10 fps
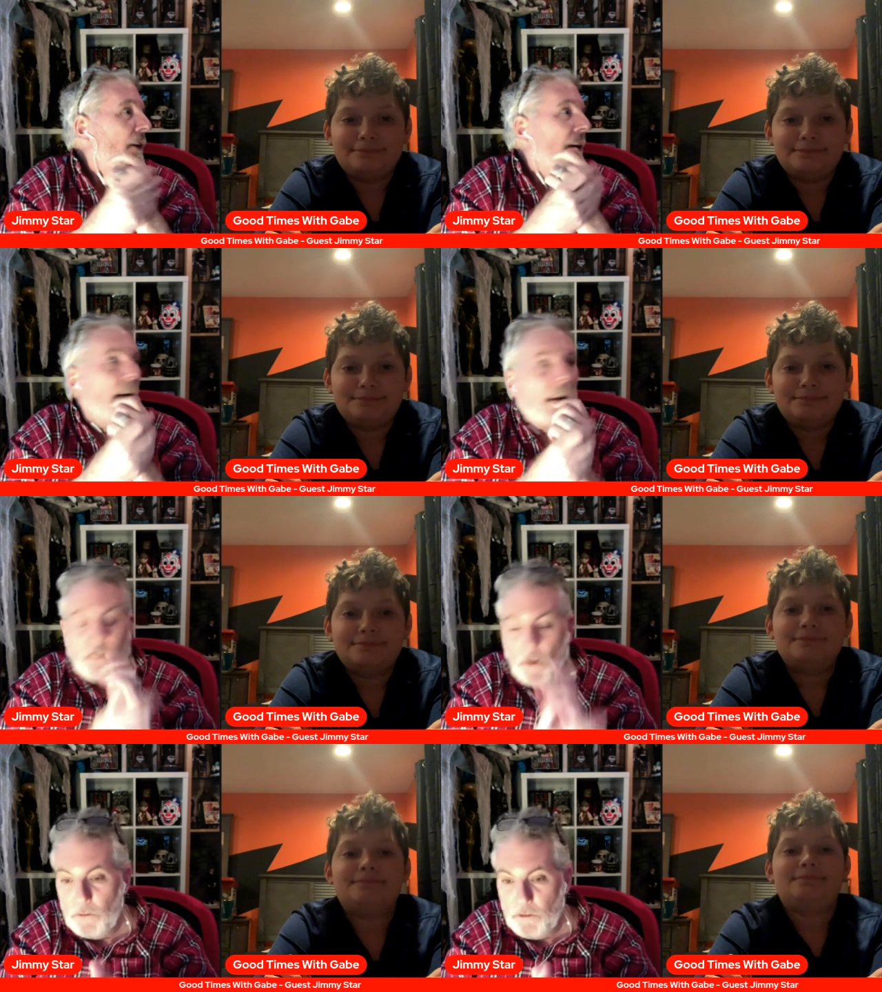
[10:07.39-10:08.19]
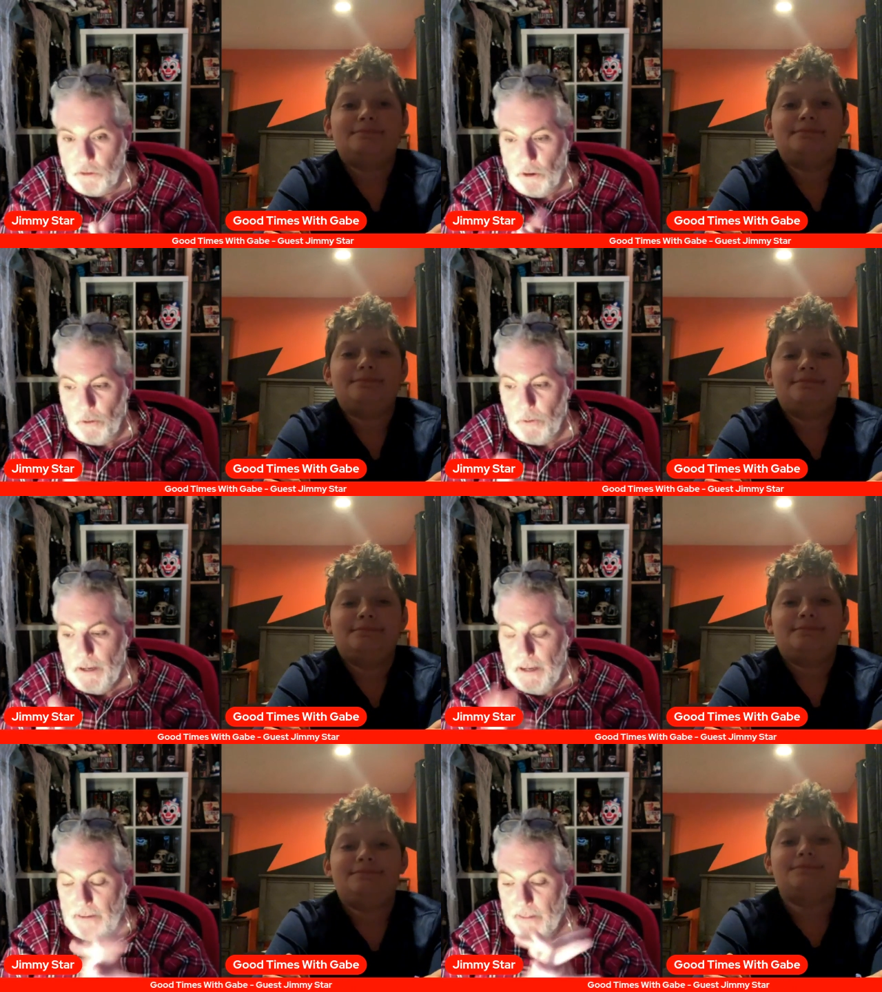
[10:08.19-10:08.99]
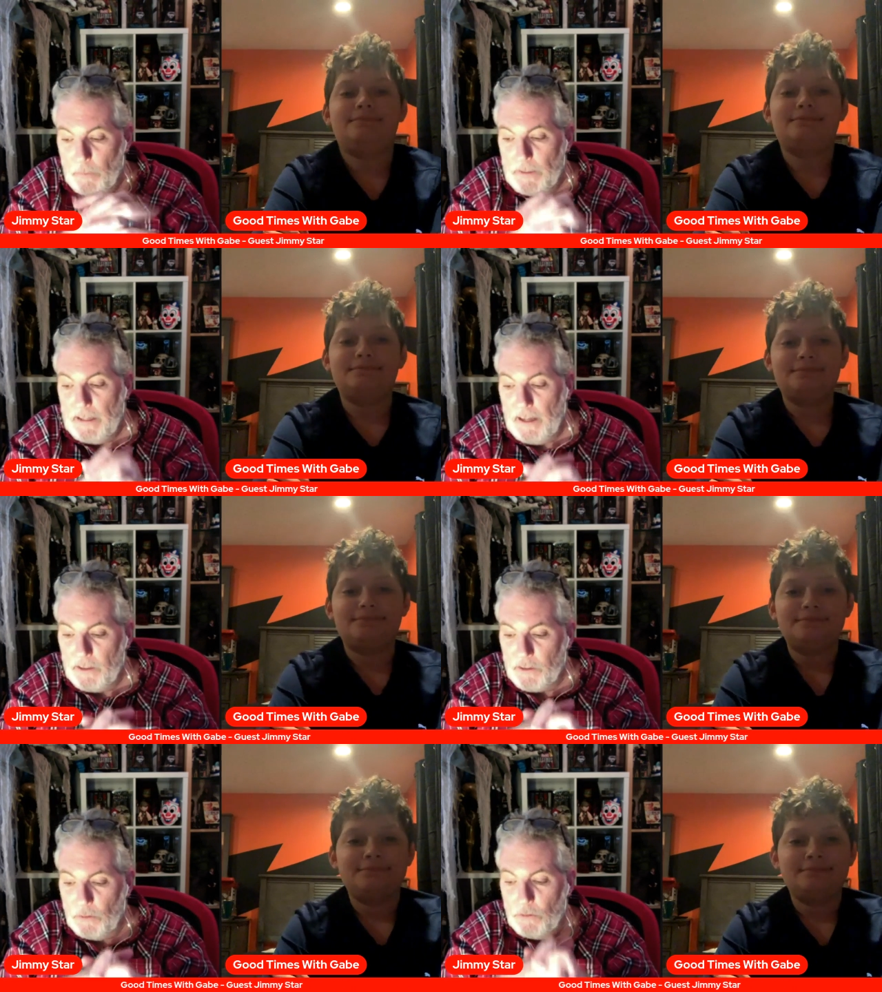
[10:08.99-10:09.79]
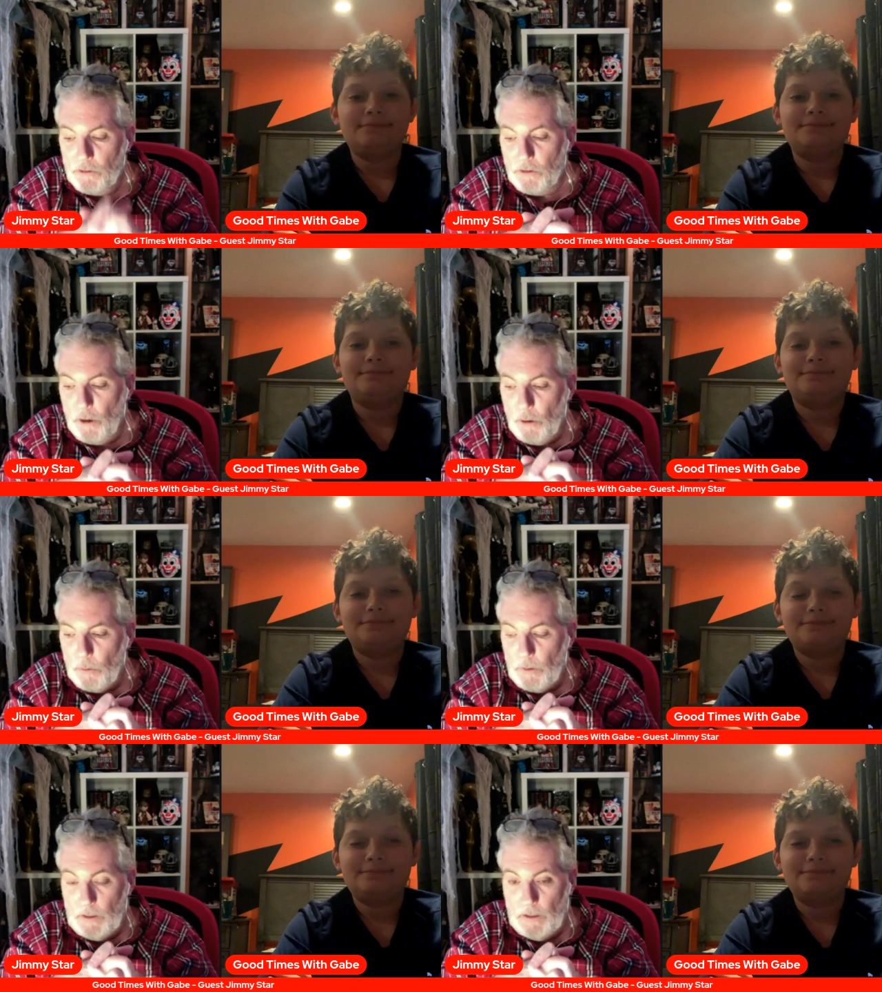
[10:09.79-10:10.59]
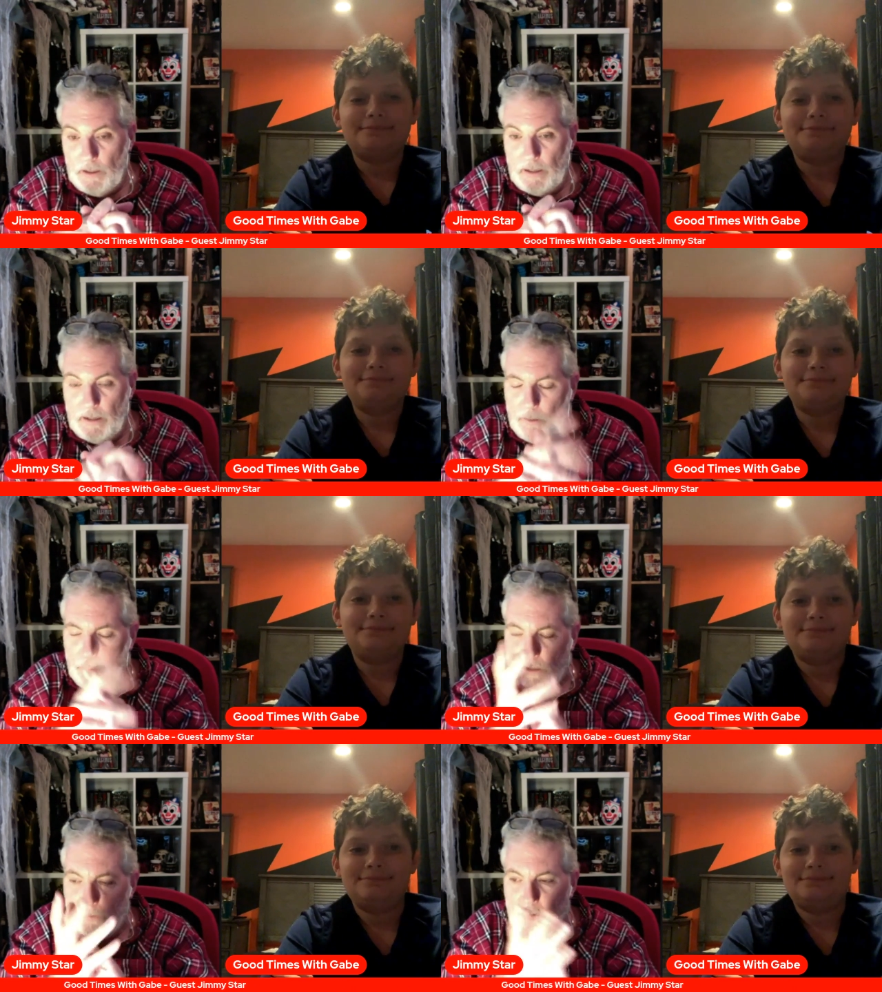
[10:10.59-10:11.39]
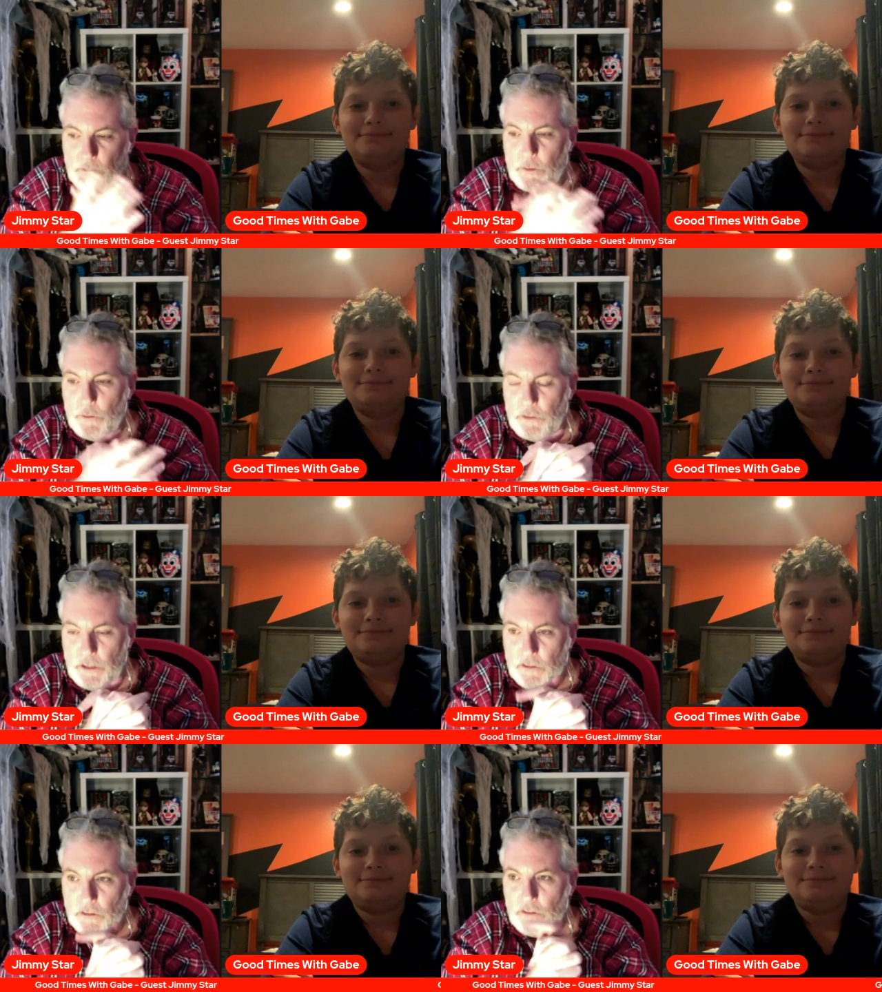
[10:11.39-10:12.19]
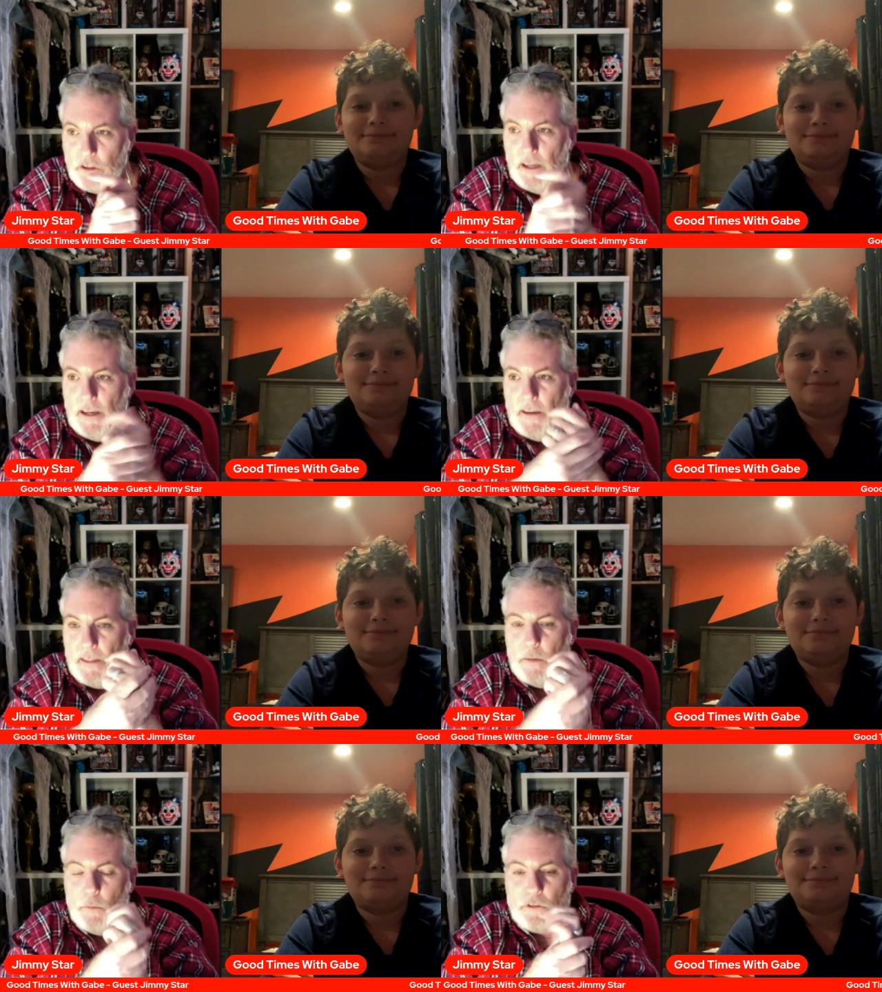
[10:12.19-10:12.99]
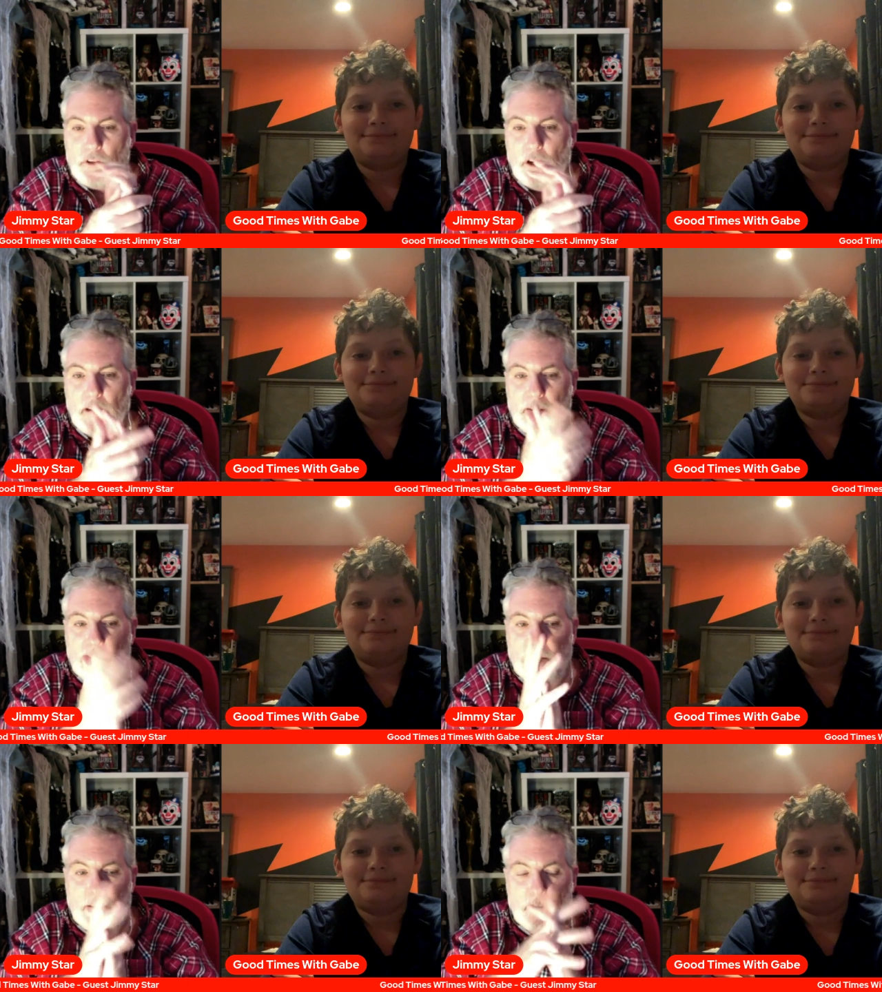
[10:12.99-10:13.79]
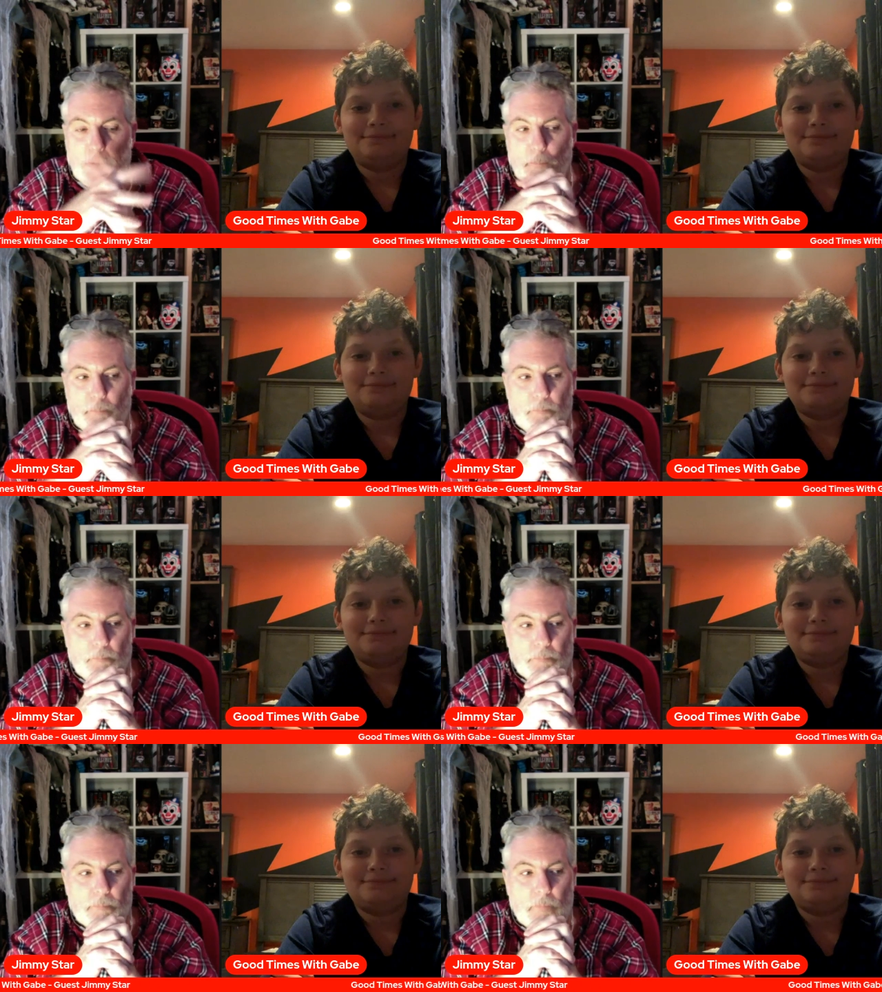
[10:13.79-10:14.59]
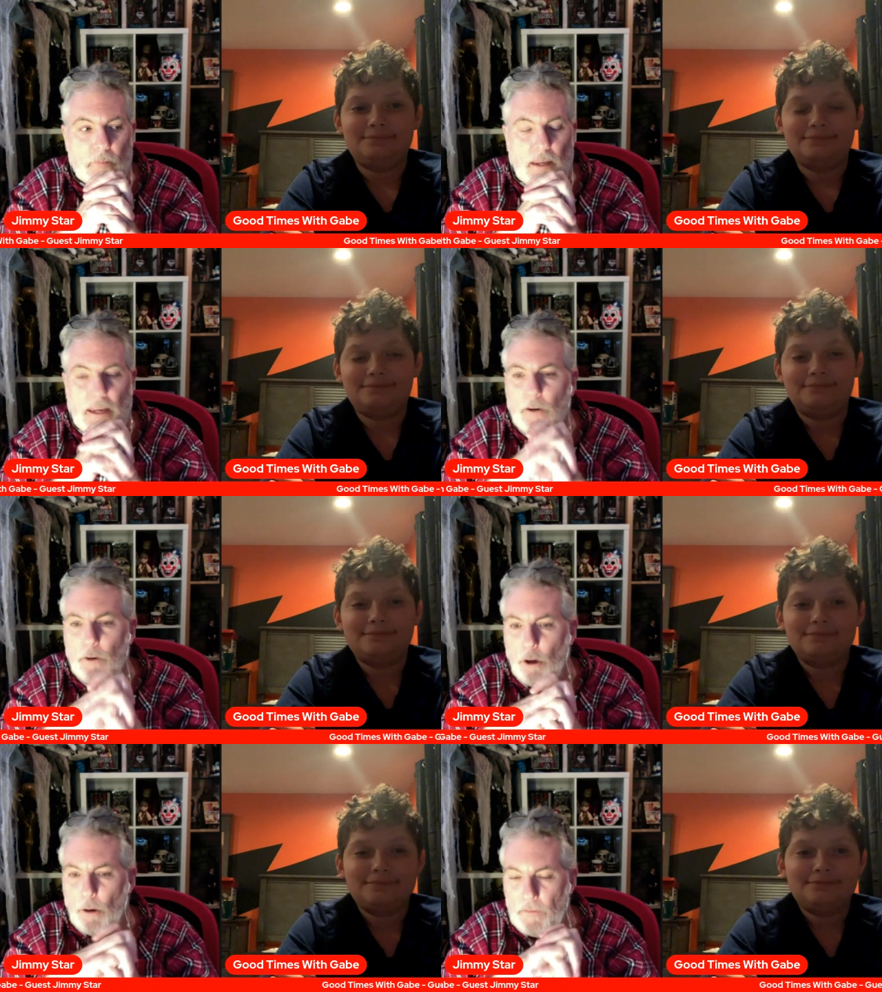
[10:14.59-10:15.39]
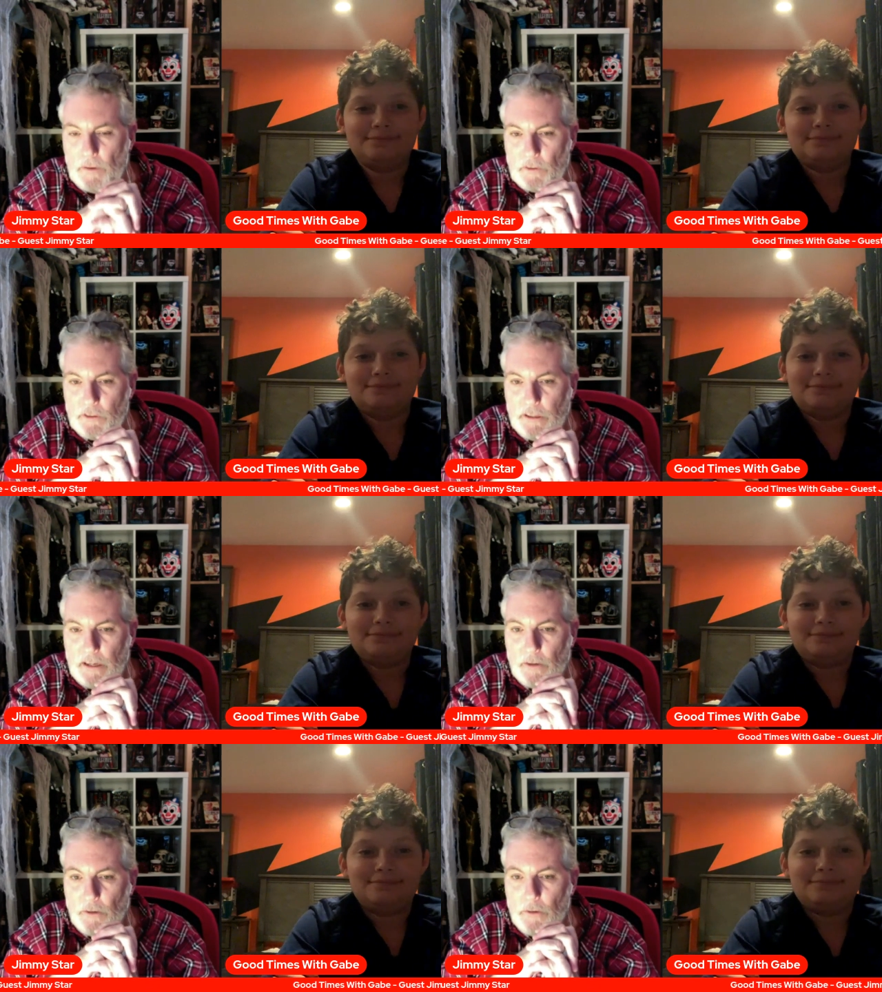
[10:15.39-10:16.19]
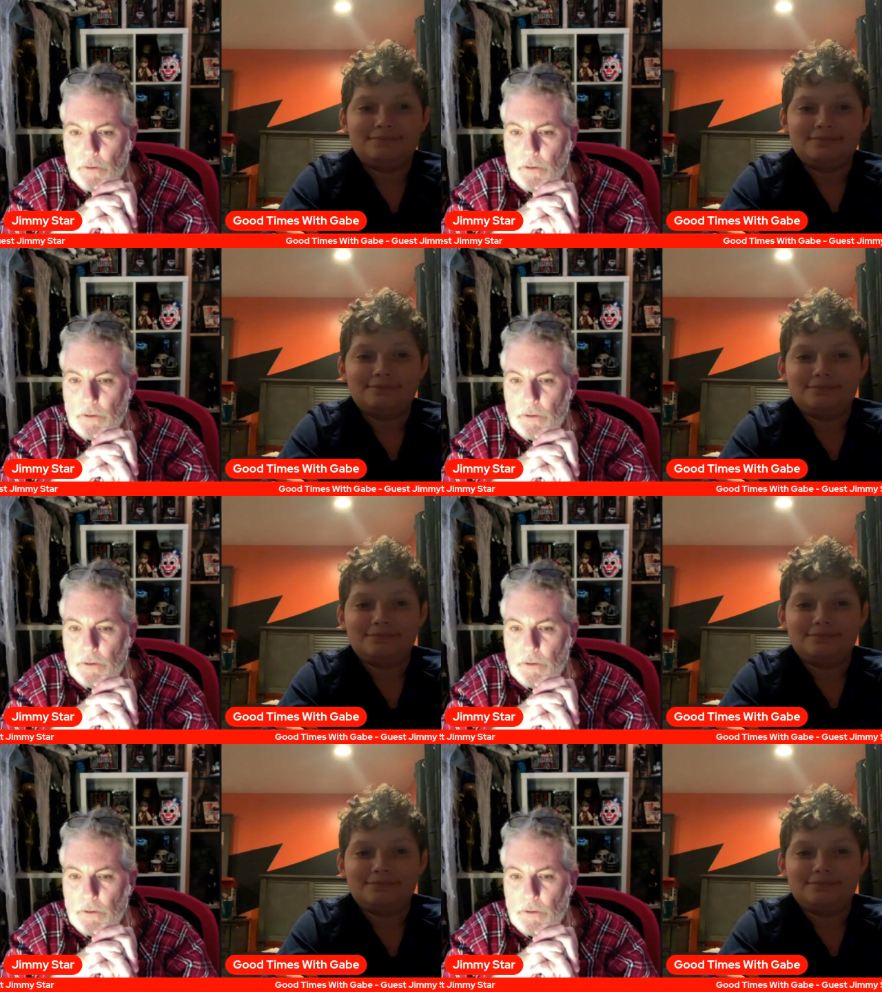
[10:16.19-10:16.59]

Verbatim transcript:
Speaker 1: He got his own show, and then when he got his own show, uh, it ran for a few seasons, and then he was on um, Arrow. Have you ever seen Arrow?